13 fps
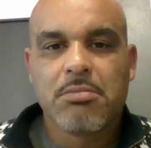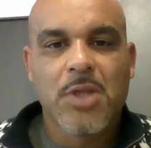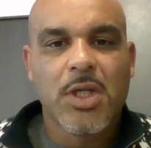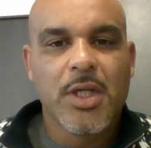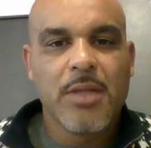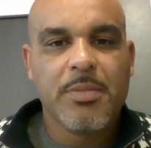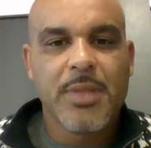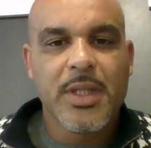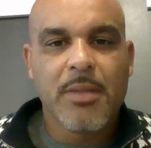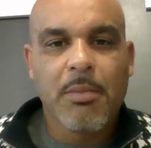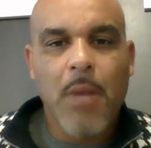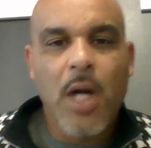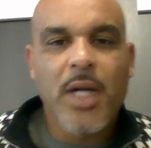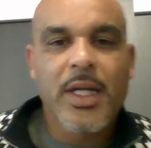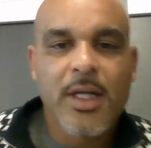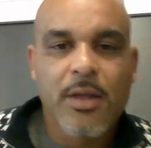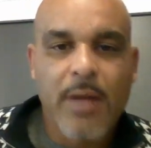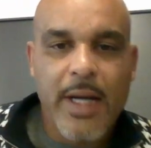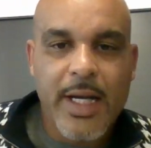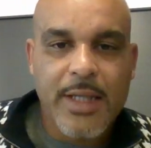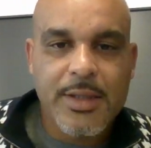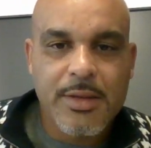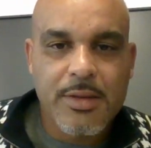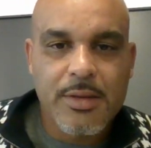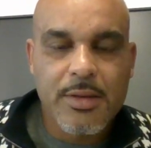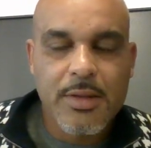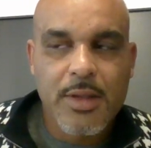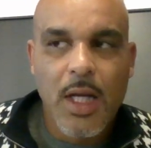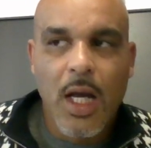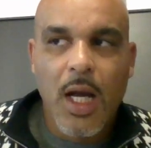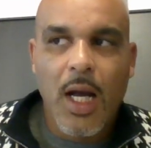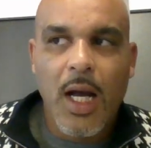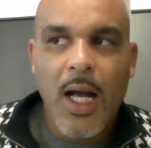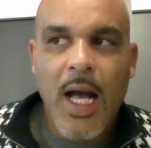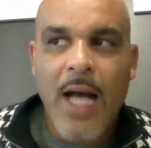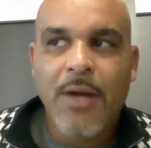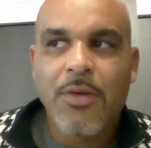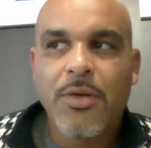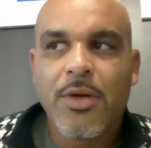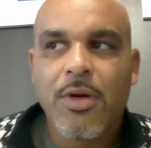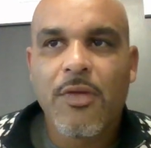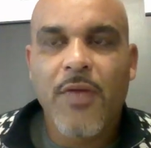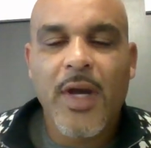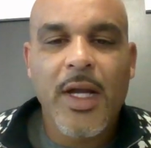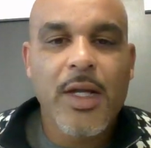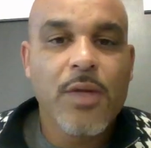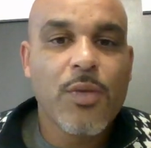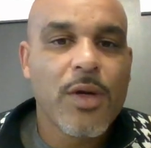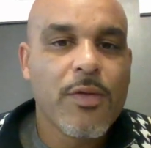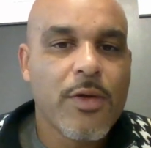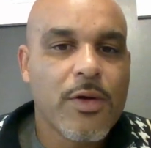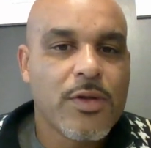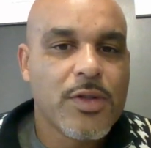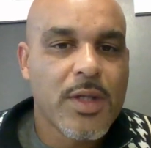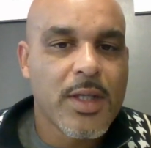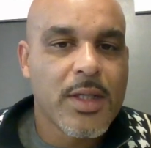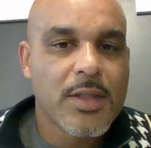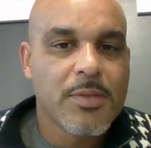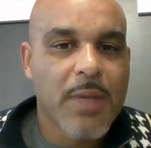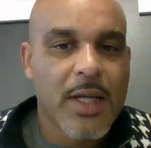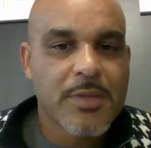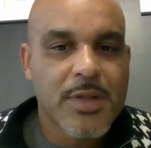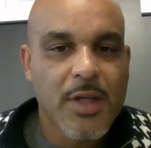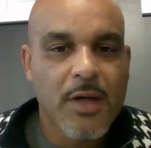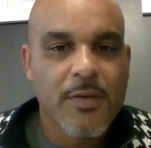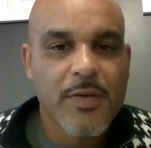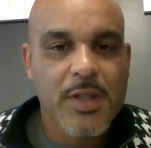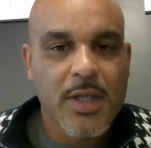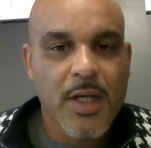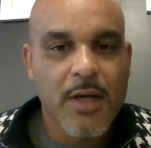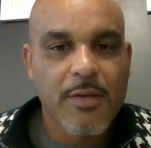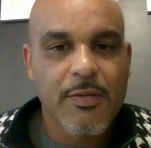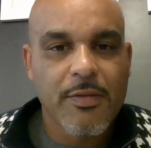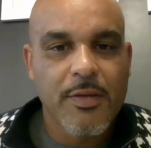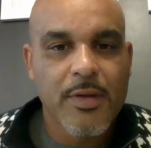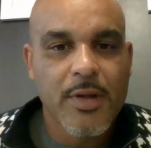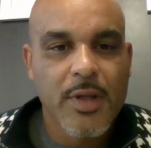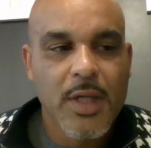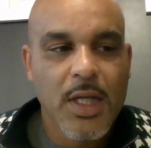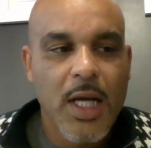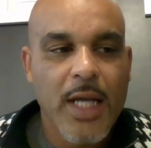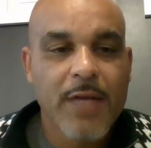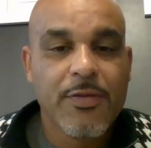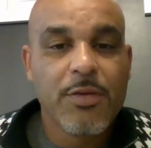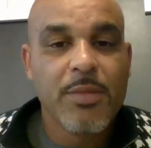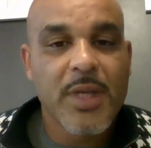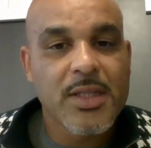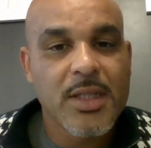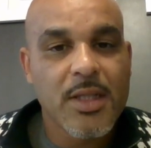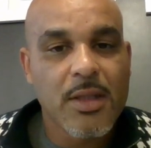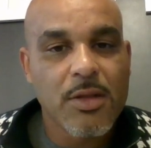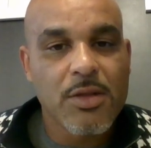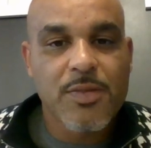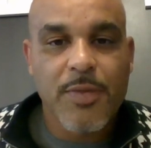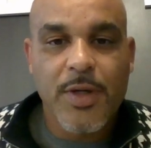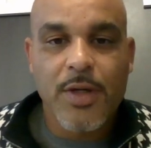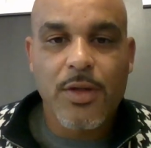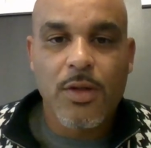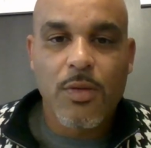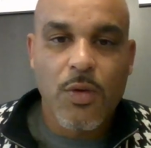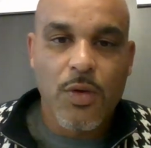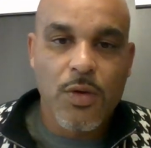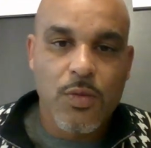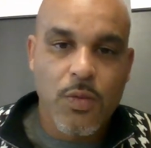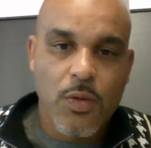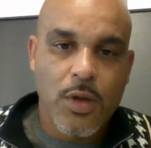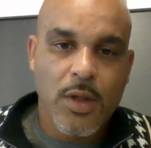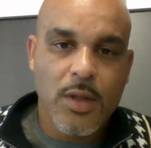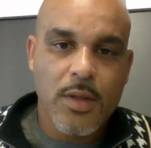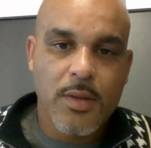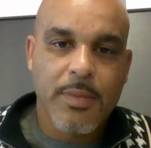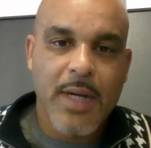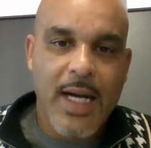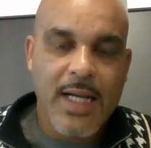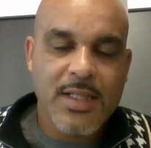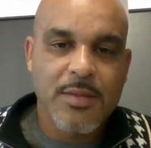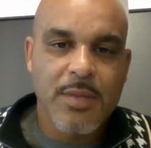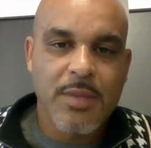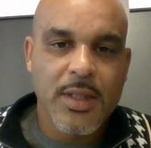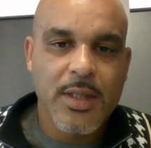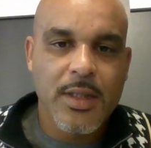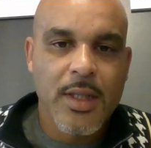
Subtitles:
Could it be a market crash? I don't know if any one of those things by themselves is enough. If you mix in a little sprinkle of world war, possibly.